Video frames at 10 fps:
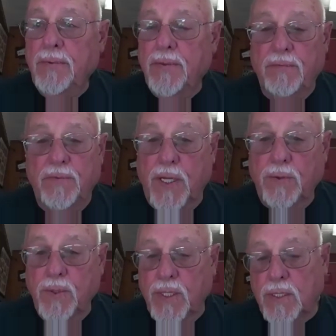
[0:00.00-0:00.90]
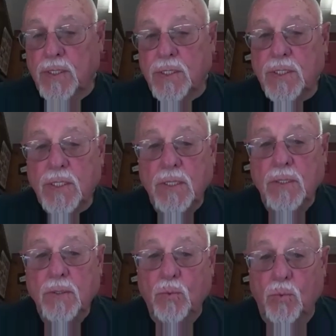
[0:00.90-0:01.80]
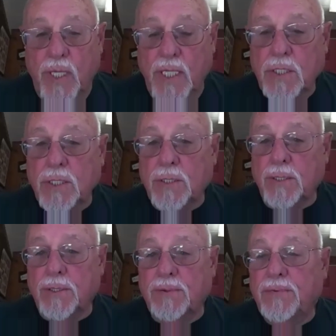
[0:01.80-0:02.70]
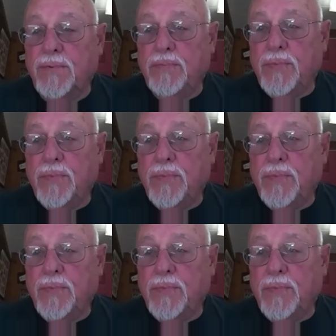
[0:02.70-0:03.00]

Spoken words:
the veterans we serve